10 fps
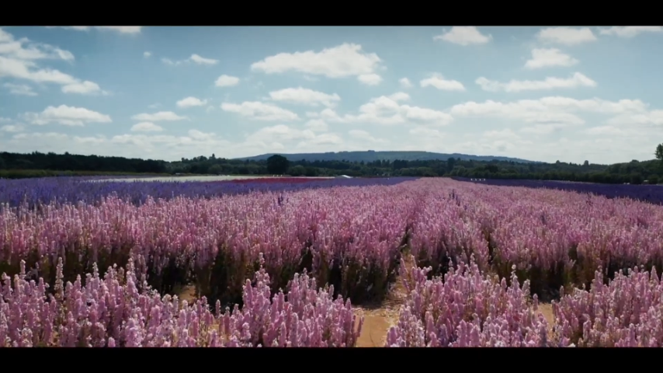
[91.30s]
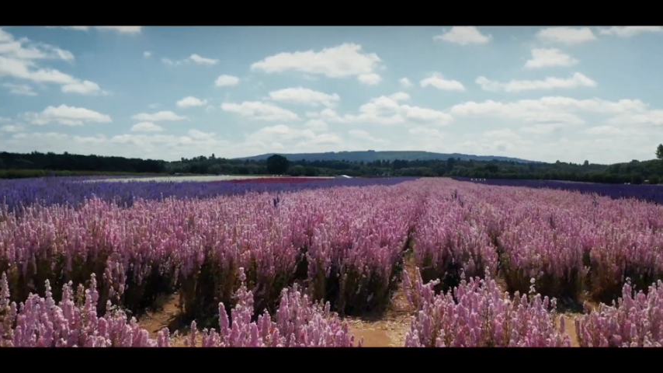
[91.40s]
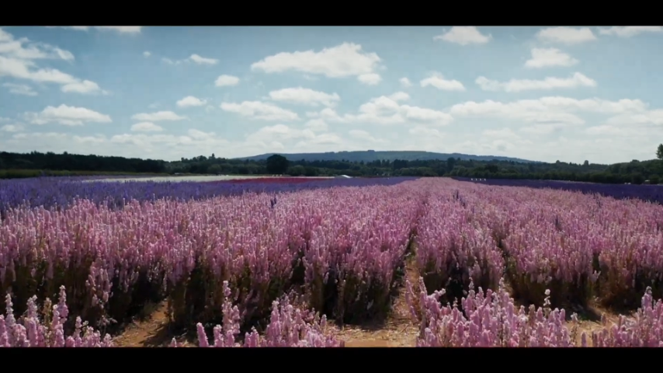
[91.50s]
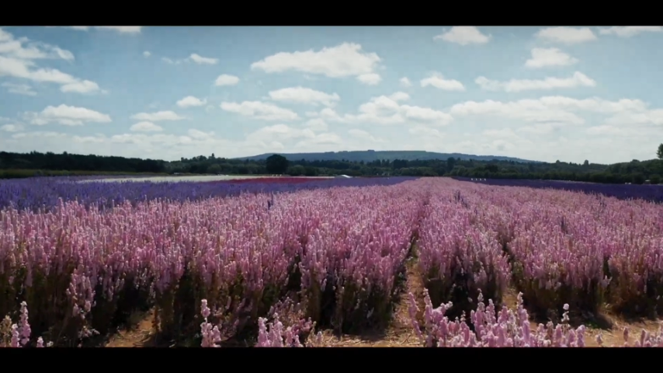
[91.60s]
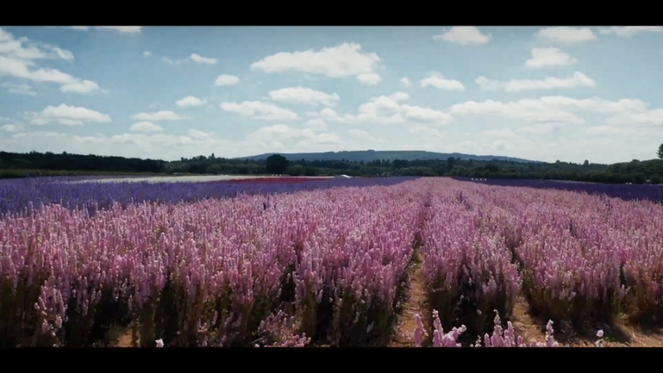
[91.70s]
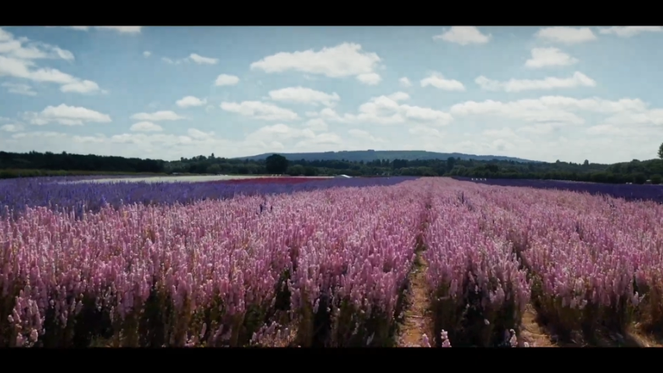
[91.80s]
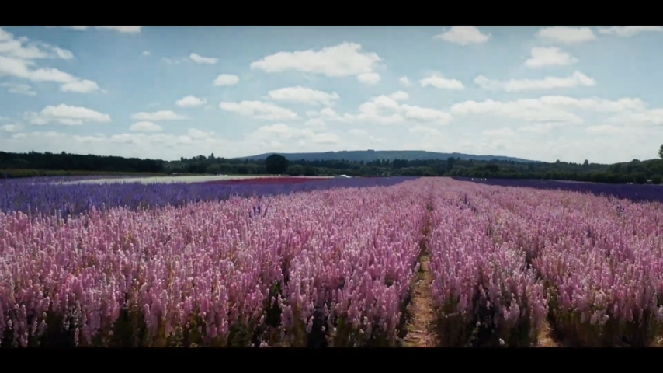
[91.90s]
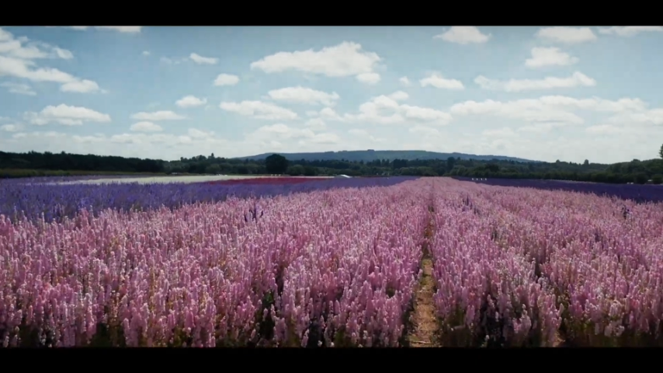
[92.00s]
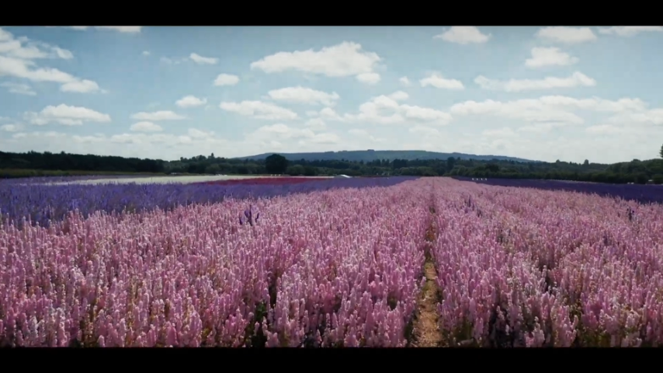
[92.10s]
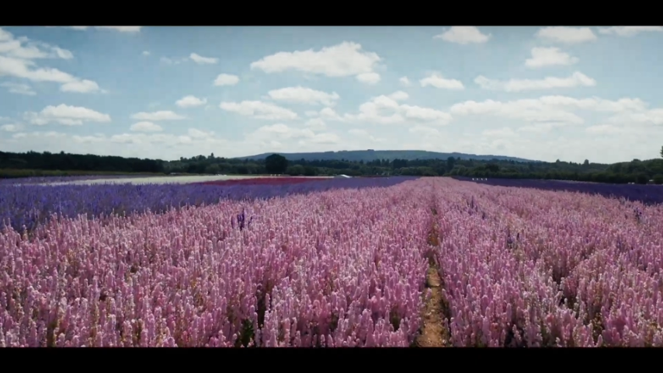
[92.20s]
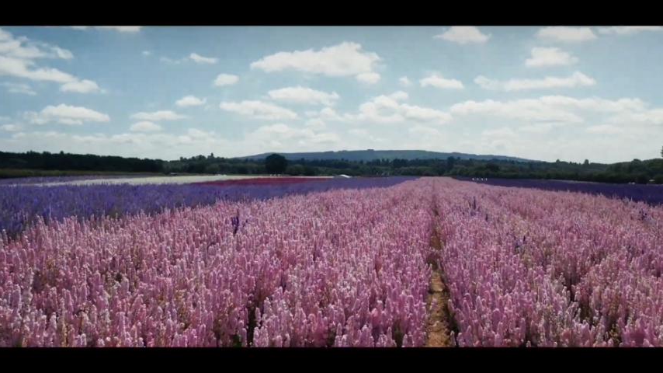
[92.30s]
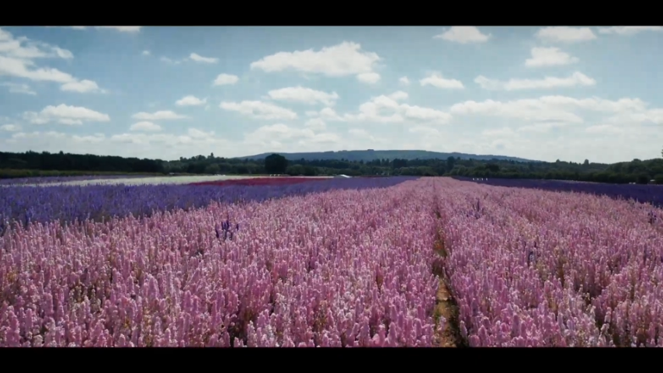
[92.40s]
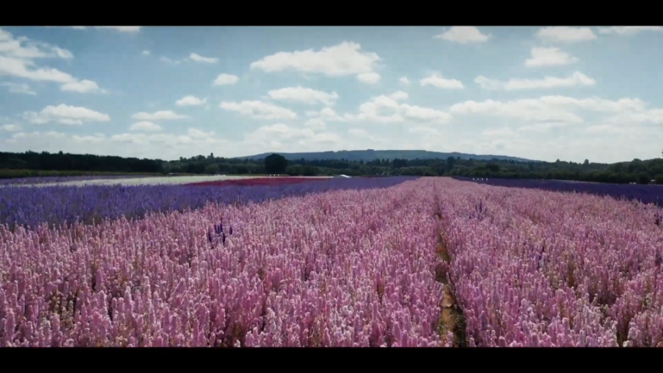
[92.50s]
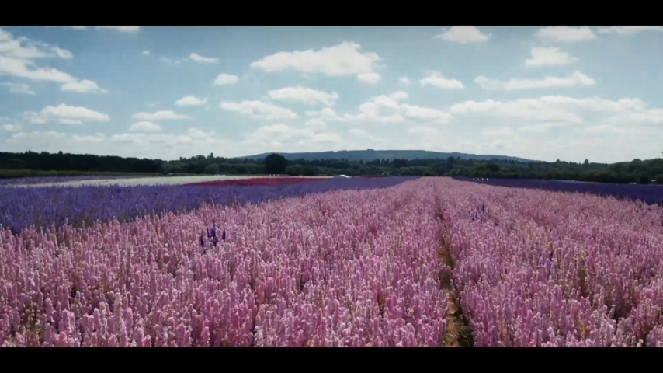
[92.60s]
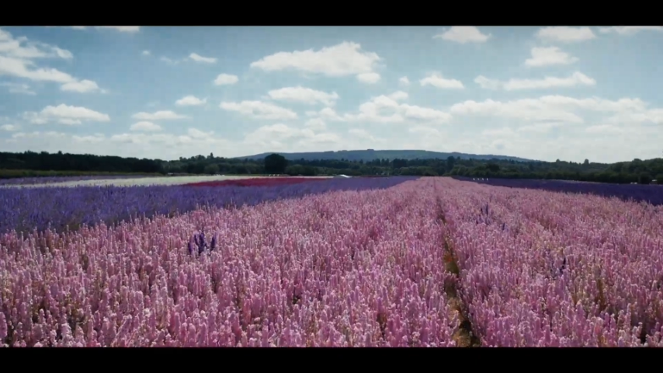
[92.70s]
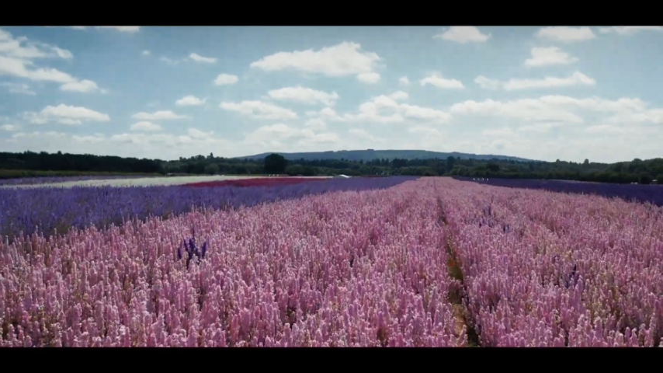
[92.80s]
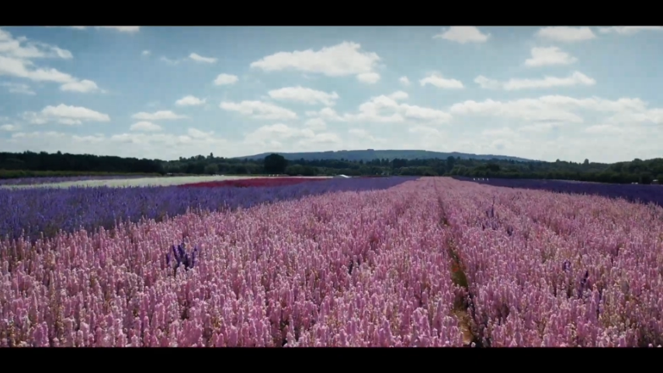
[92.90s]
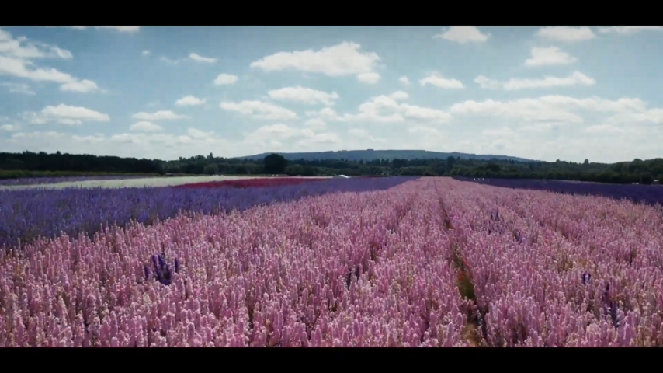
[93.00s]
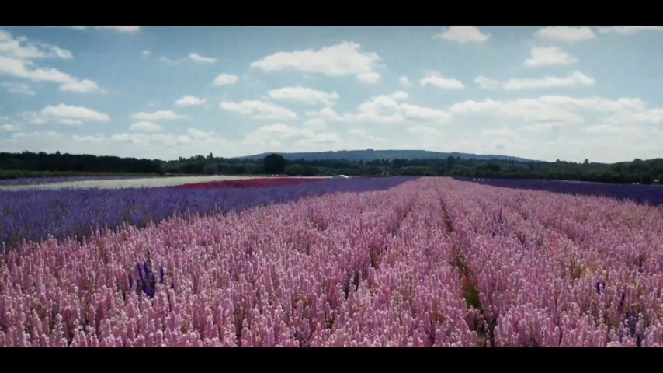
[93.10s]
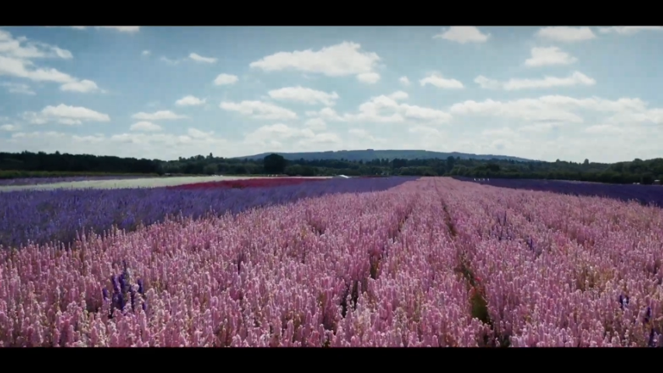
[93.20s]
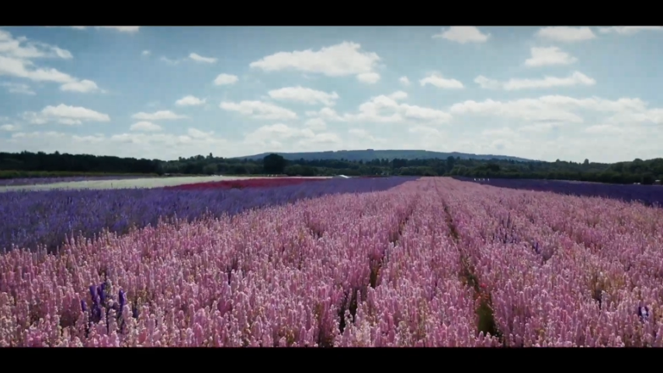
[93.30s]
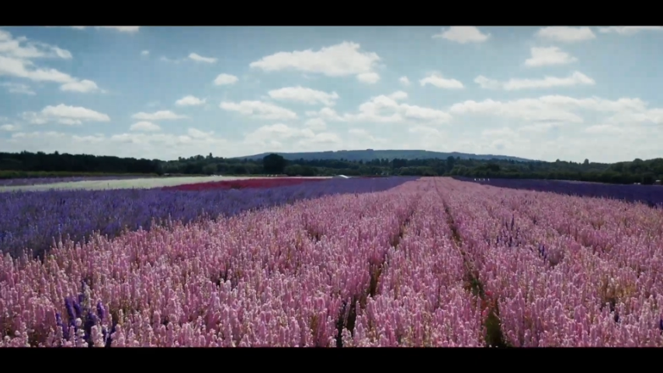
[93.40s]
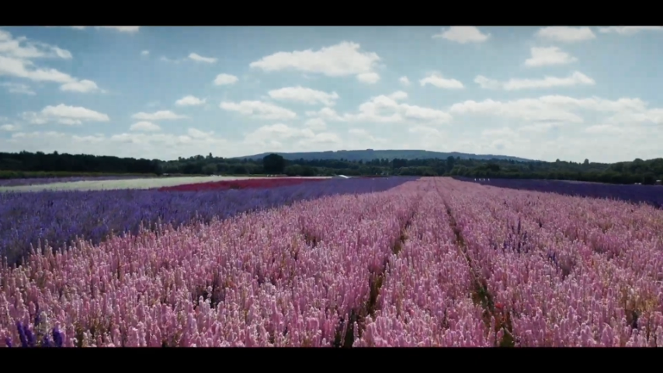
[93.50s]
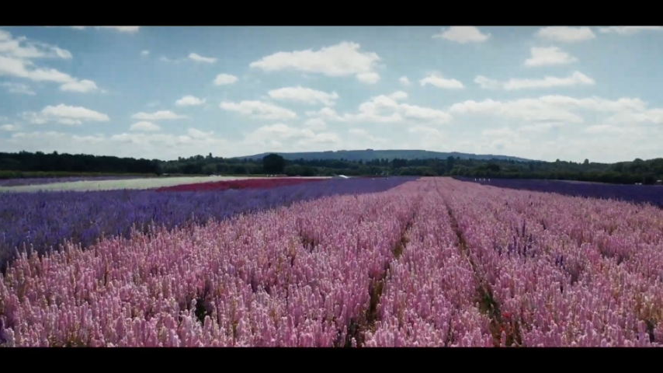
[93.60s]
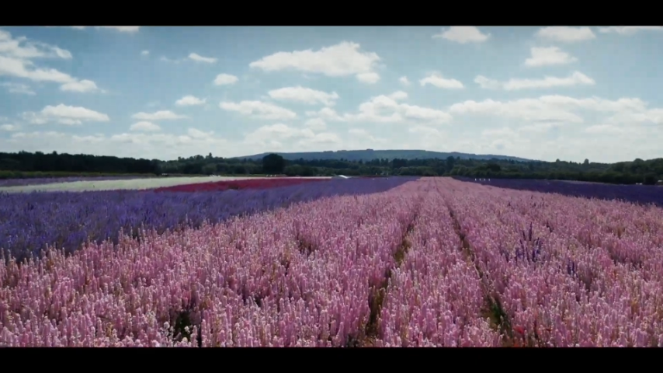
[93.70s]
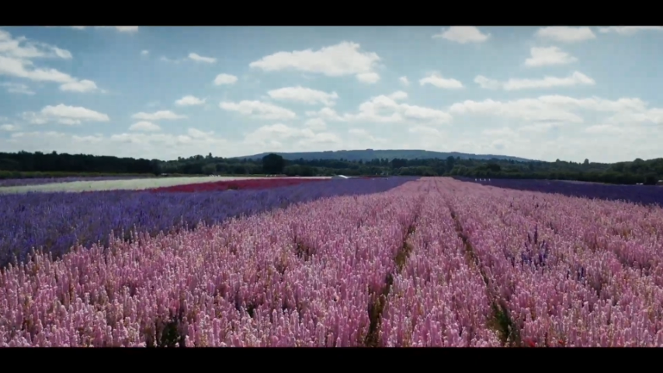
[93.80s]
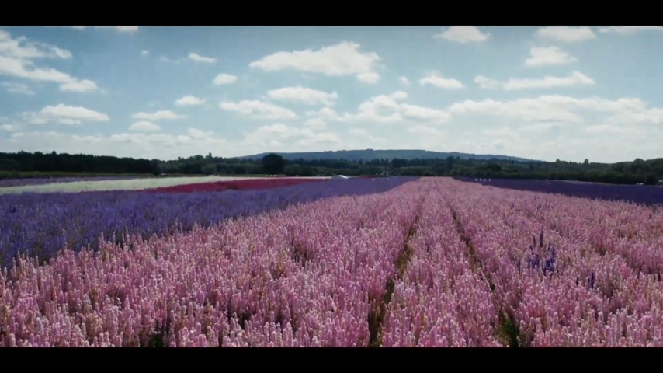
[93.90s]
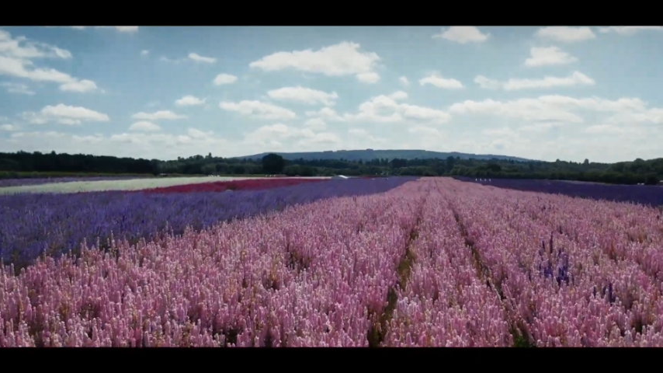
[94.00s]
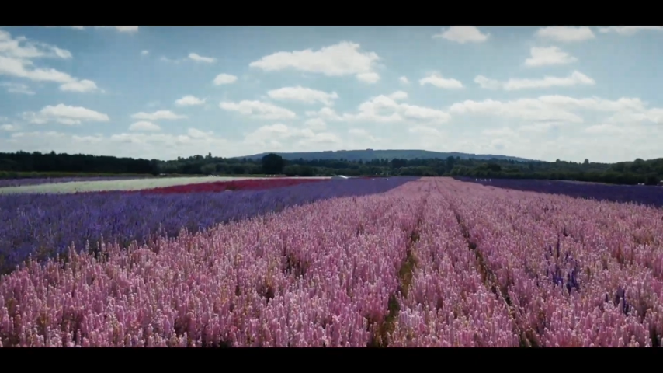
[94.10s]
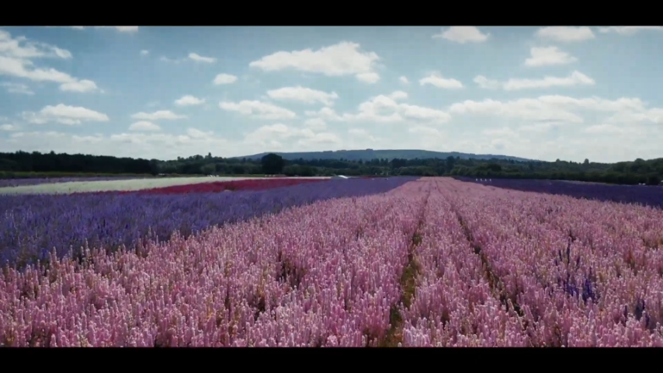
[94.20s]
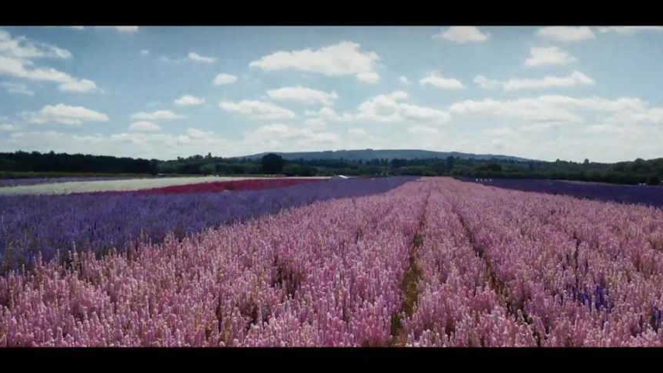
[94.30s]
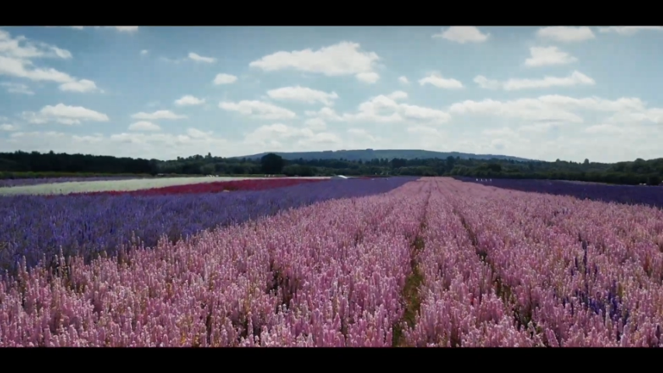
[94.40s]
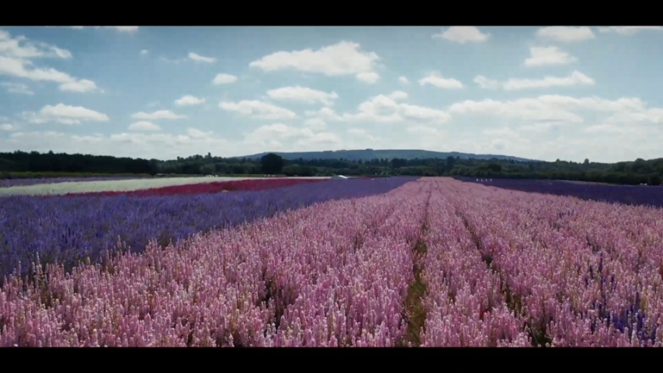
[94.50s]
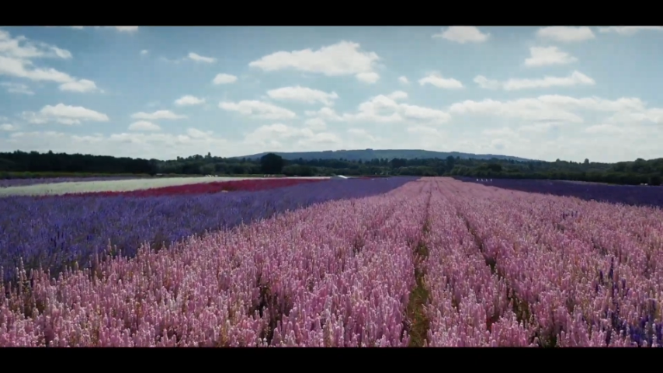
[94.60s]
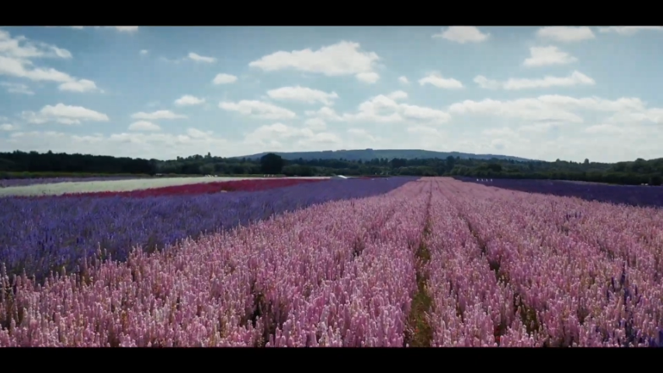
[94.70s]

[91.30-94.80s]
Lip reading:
(no speaker visible)